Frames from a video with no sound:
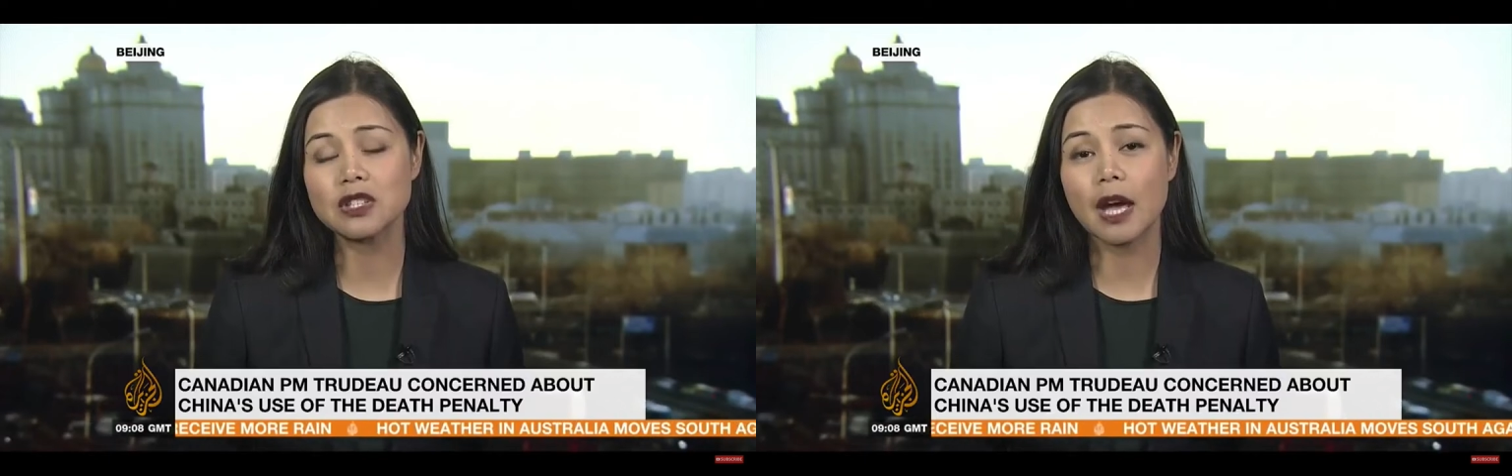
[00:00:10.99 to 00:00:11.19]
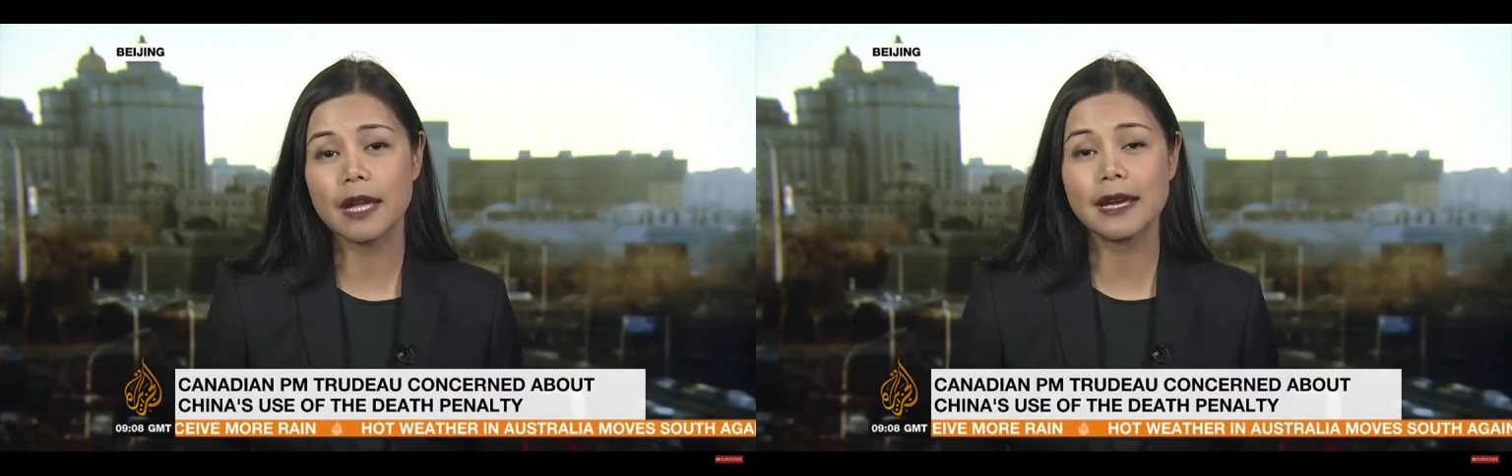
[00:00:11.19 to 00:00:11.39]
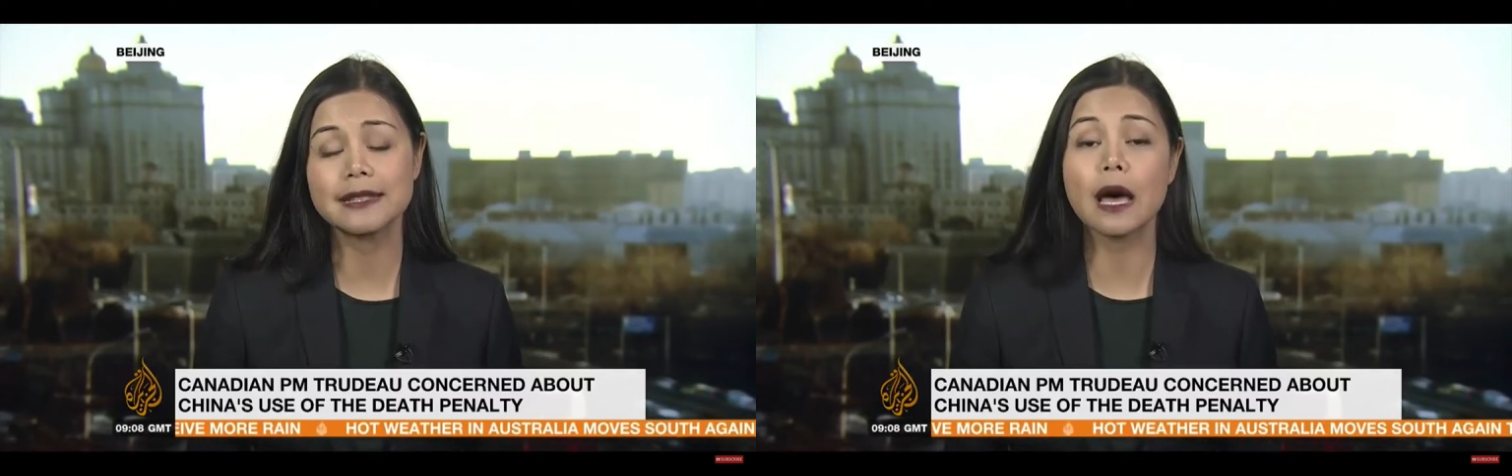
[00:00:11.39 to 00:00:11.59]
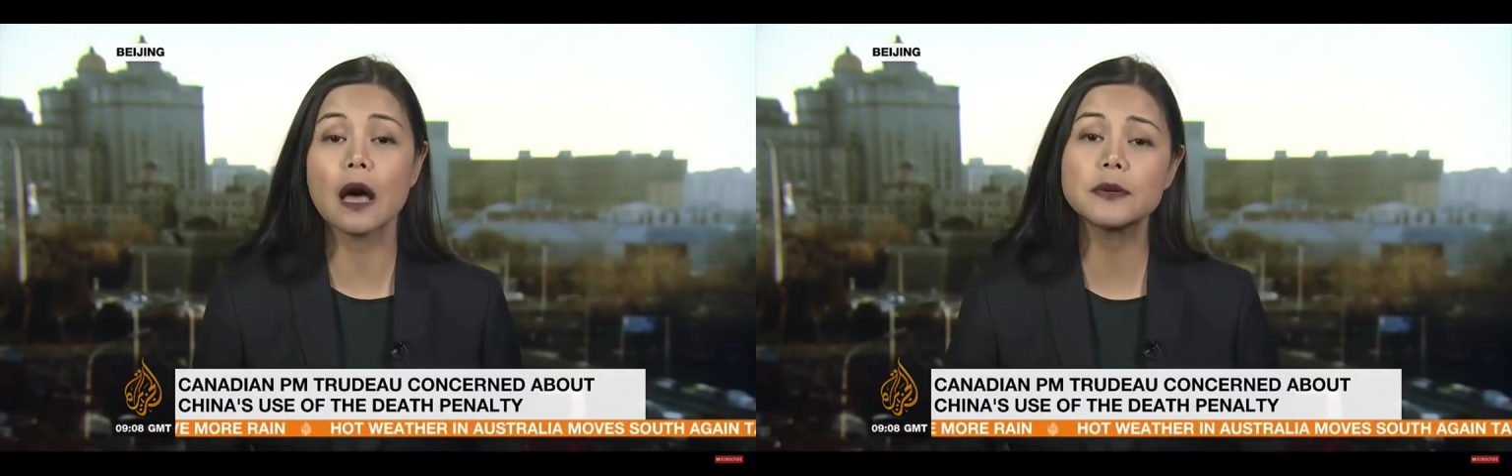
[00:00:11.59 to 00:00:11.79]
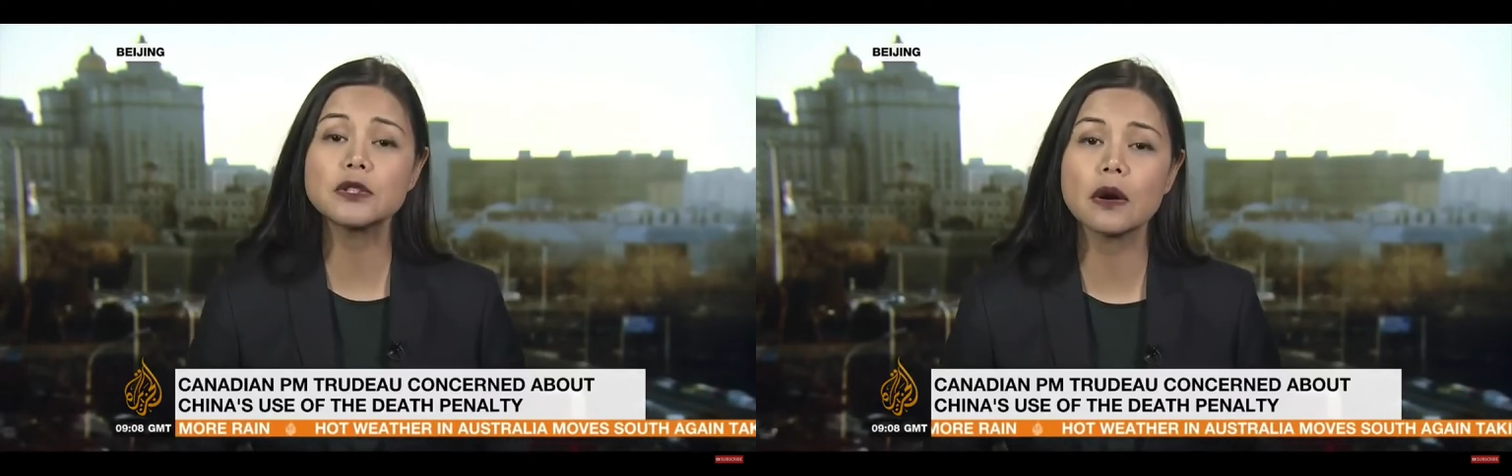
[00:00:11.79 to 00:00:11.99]
China has
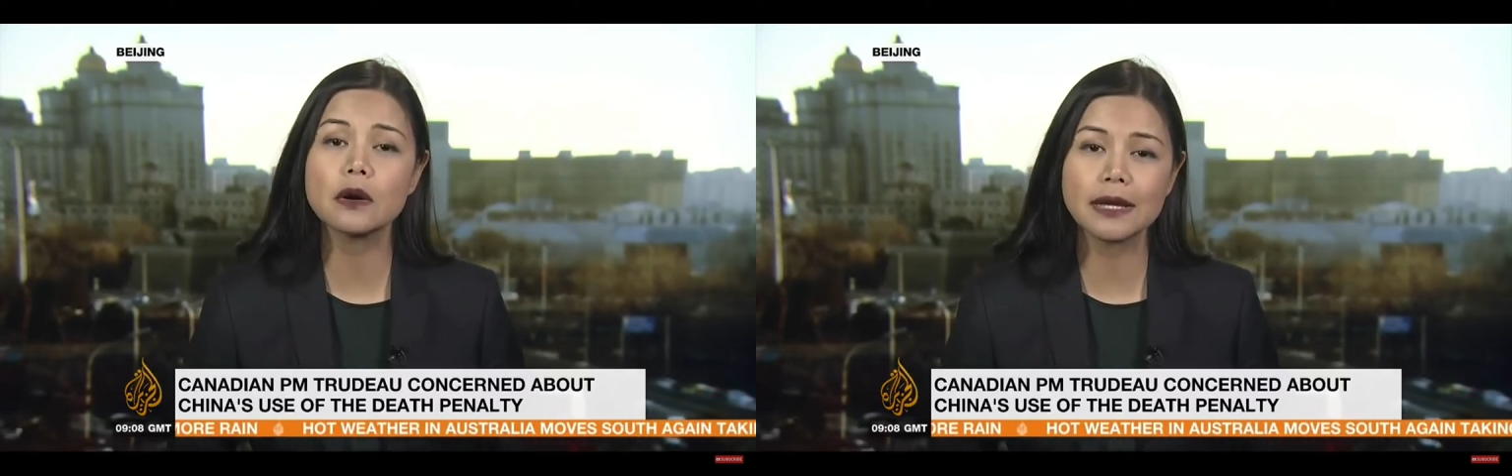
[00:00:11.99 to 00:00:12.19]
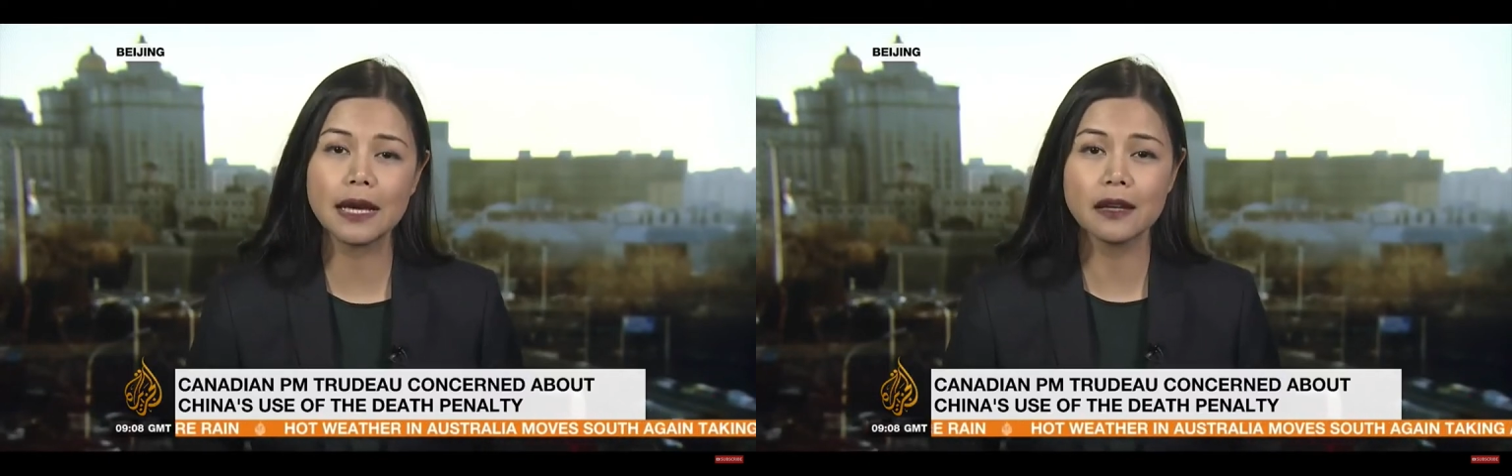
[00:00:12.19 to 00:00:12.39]
arbitrarily